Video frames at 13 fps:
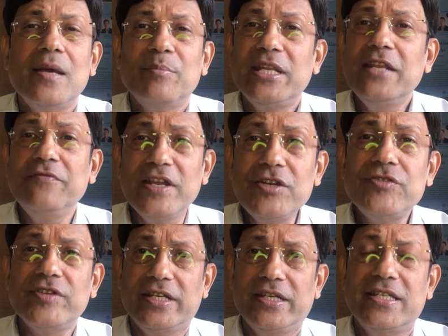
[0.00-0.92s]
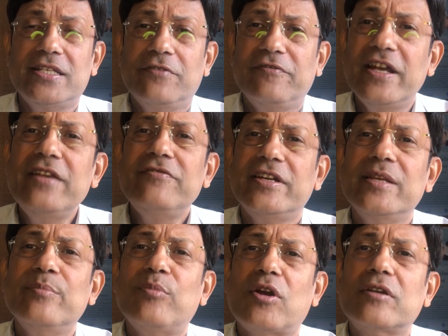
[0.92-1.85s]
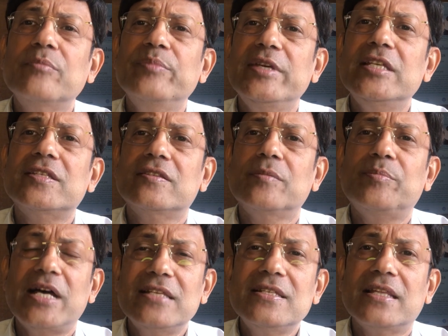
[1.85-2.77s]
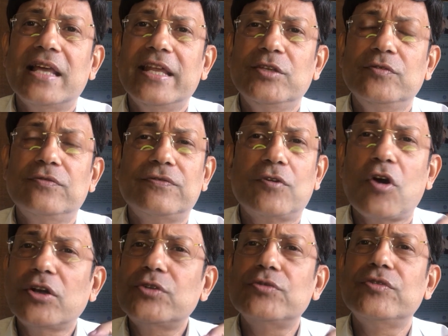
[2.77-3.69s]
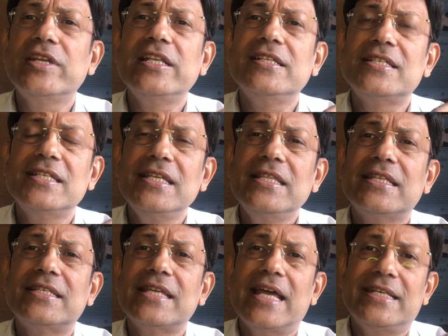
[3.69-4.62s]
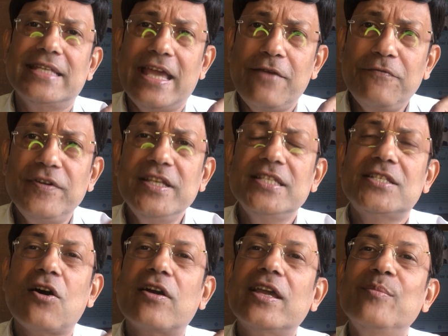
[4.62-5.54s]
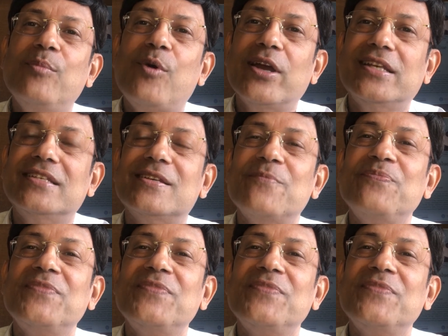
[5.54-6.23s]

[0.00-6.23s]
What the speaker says: But inventory is a very, very important piece of the puzzle. And you've got to really see that at every stocking point,